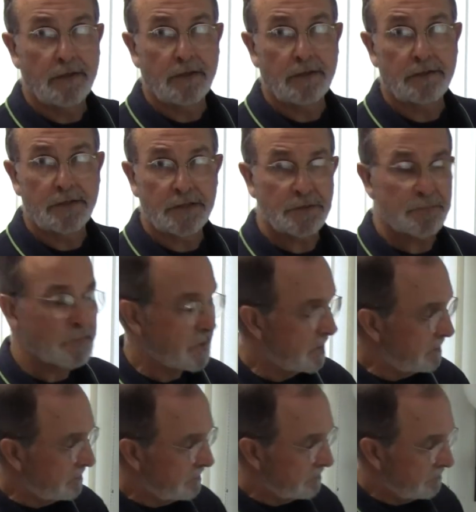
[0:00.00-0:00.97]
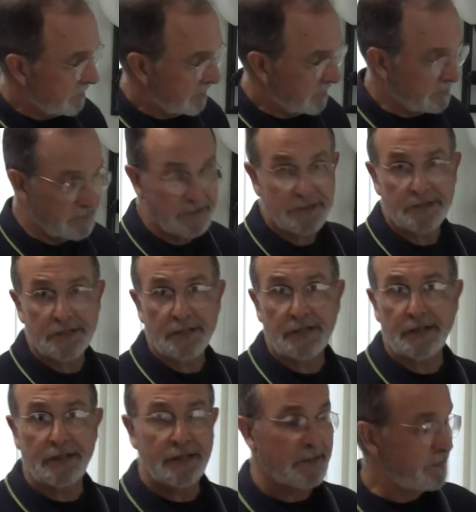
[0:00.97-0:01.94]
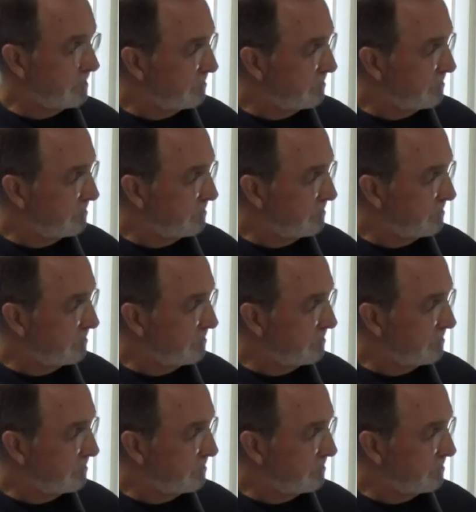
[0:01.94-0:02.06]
this month, and let's say